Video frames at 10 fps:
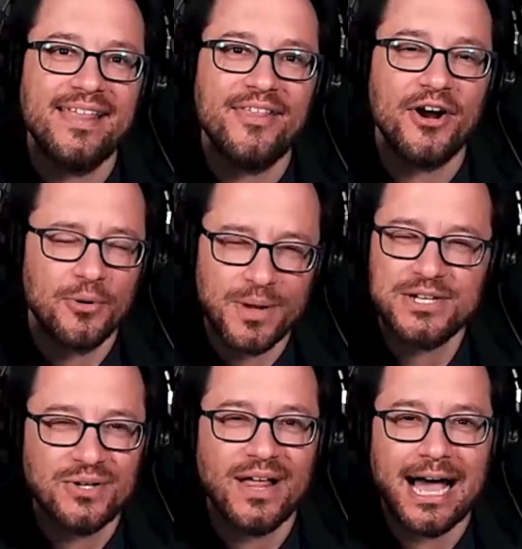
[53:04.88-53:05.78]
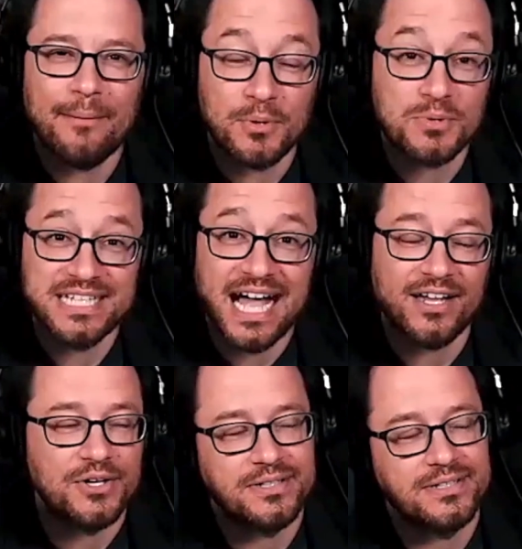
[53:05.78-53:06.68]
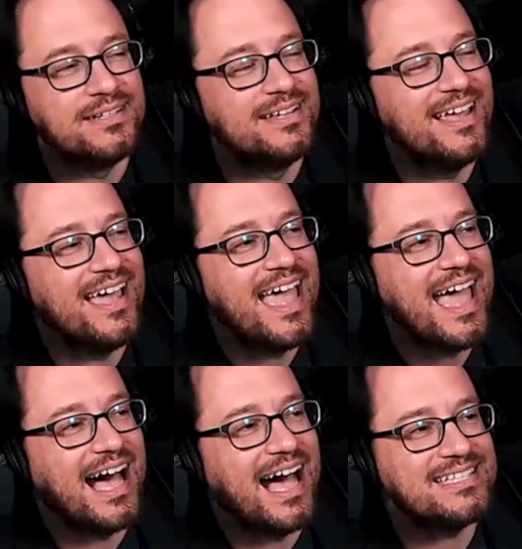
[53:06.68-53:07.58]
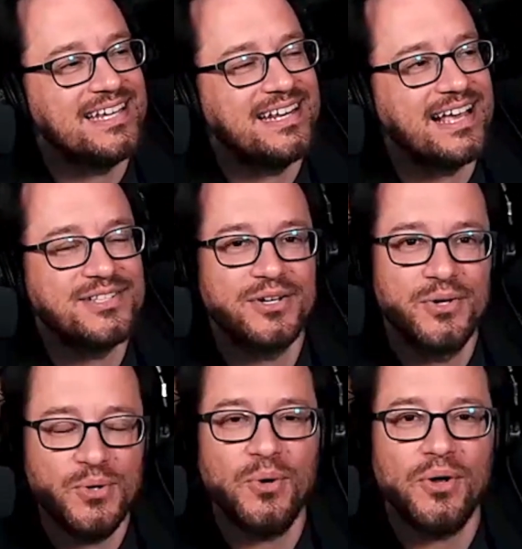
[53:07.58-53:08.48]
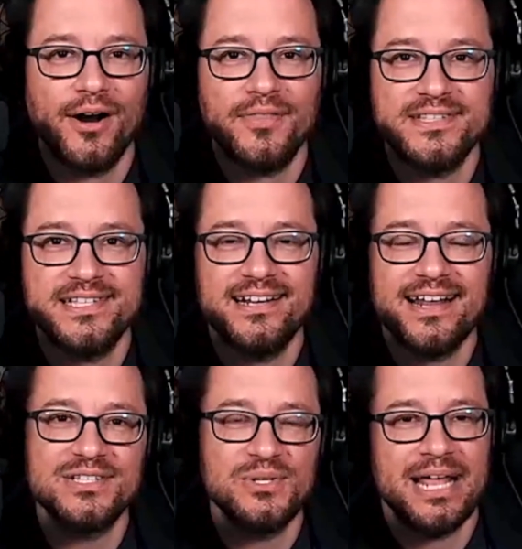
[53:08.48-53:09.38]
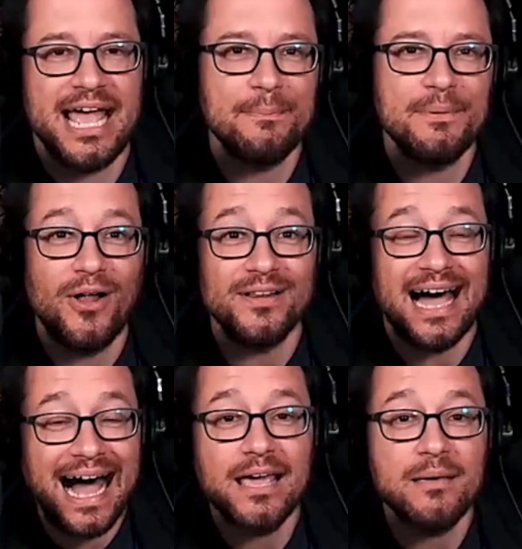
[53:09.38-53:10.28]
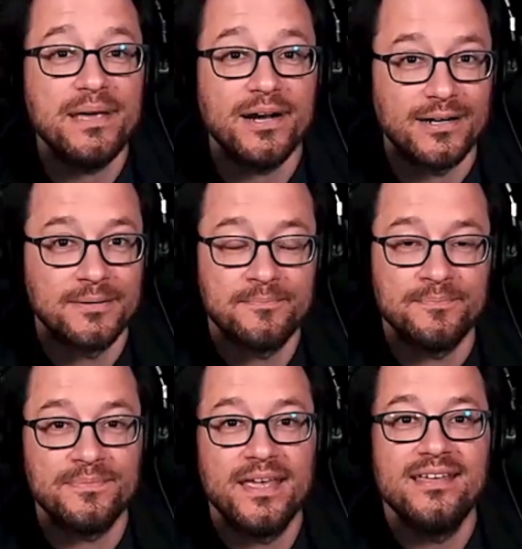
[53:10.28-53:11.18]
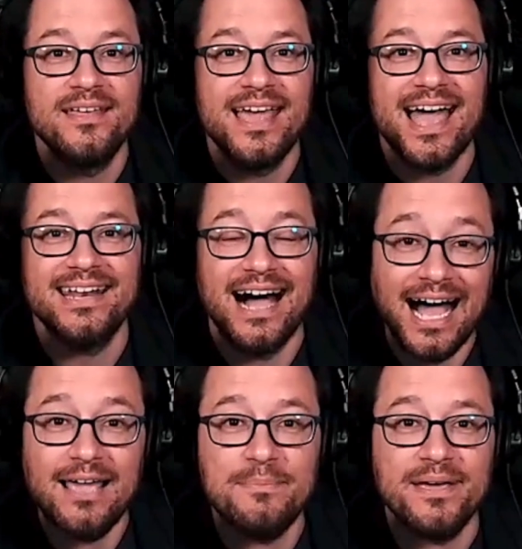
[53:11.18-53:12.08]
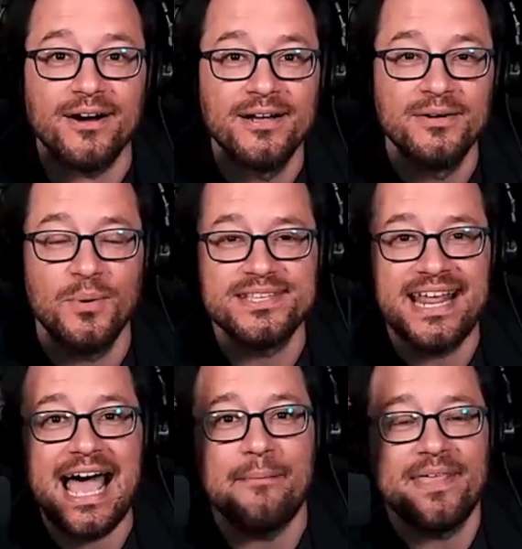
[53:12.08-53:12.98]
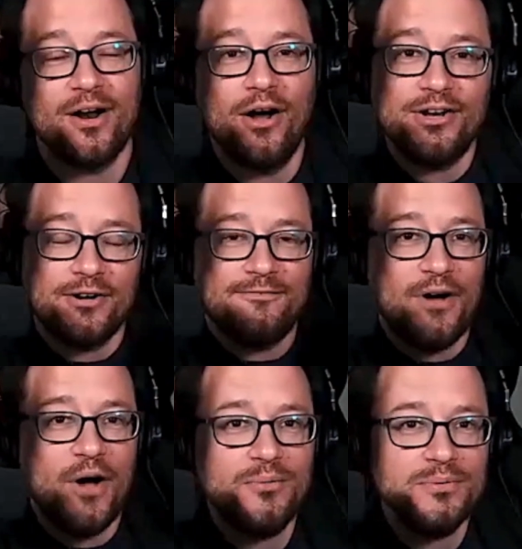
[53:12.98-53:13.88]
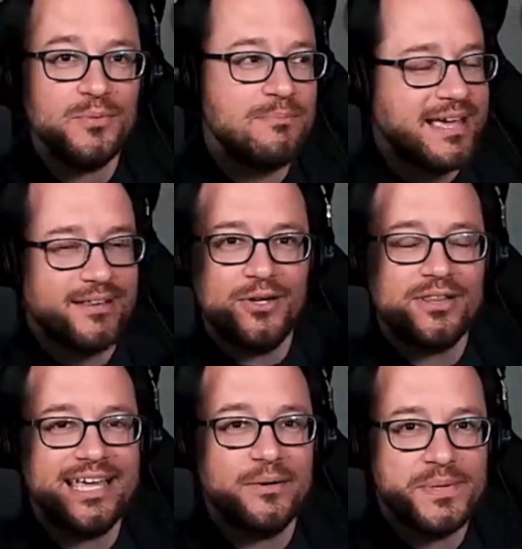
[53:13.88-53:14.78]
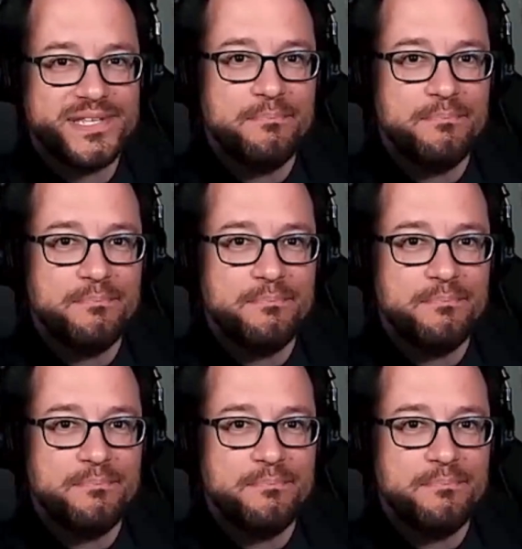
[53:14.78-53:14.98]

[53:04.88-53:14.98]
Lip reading: and their original app, which was not good, sitting next to Google Earth, sitting next to an app called iBeer. And iBeer was an app that on your phone would make it look like it was a